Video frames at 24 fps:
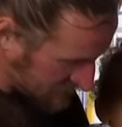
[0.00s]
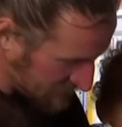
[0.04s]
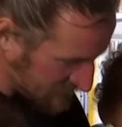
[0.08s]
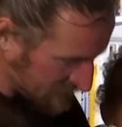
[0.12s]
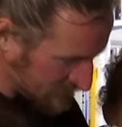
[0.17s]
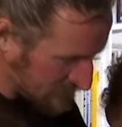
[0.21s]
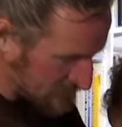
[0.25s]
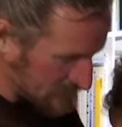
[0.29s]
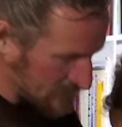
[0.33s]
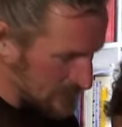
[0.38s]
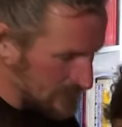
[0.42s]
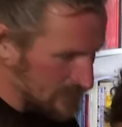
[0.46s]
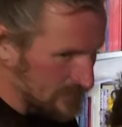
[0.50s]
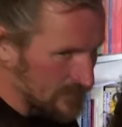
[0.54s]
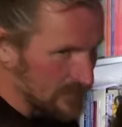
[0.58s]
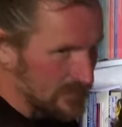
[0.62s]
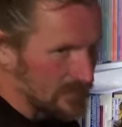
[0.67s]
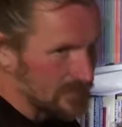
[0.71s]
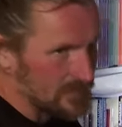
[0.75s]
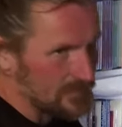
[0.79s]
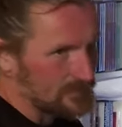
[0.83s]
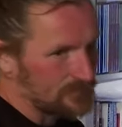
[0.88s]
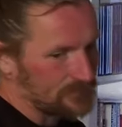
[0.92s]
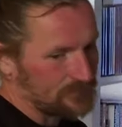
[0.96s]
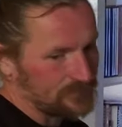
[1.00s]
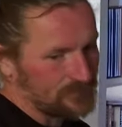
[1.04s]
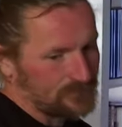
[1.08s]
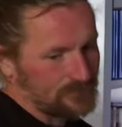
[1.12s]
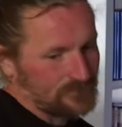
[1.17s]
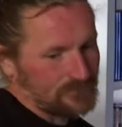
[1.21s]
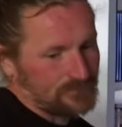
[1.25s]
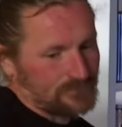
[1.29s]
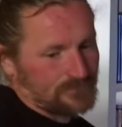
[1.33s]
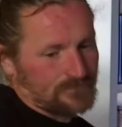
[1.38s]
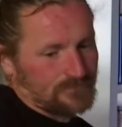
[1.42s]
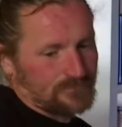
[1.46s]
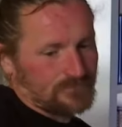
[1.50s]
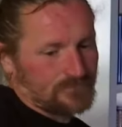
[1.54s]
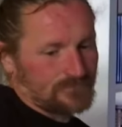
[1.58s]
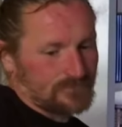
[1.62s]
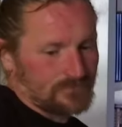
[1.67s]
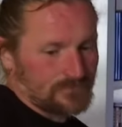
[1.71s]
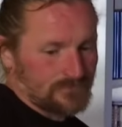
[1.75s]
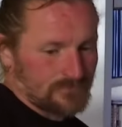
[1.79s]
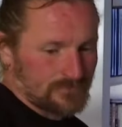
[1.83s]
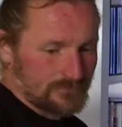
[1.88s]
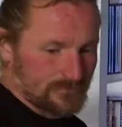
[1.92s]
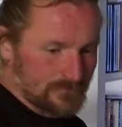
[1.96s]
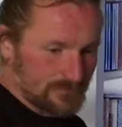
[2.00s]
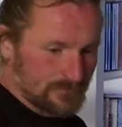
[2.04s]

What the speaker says: [no speech]